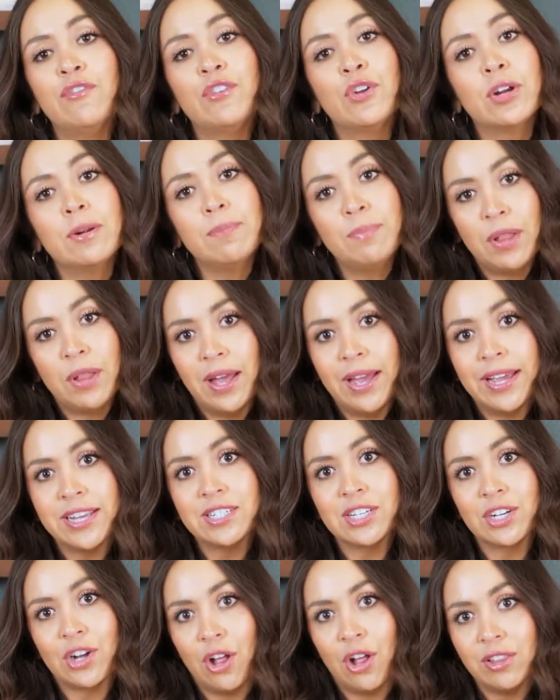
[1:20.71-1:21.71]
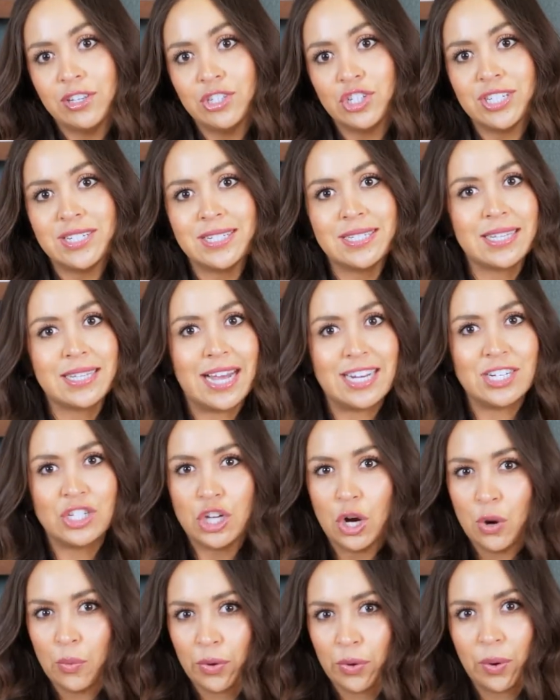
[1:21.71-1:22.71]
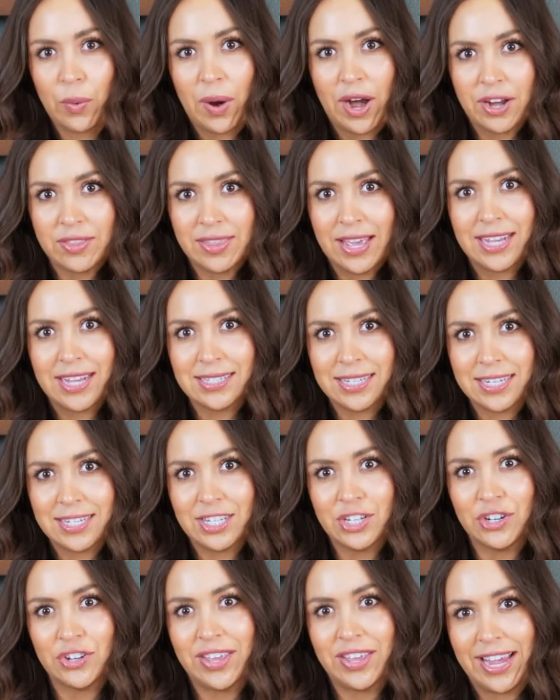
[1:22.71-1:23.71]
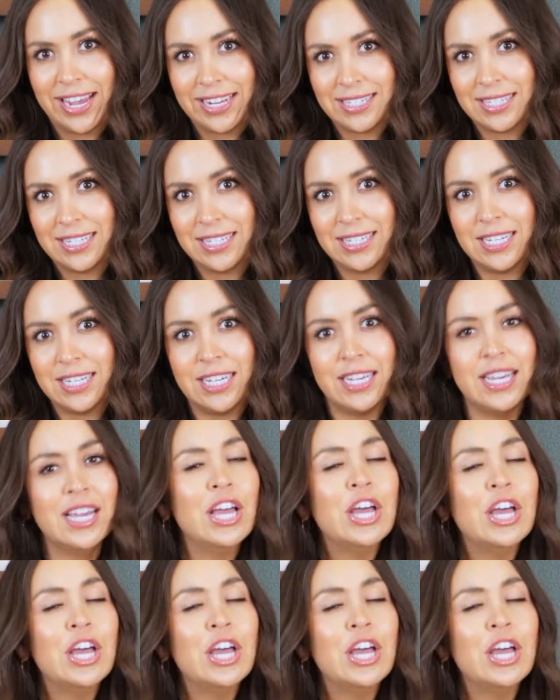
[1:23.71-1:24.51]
you're applying to colleges that don't require the SAT or the ACT,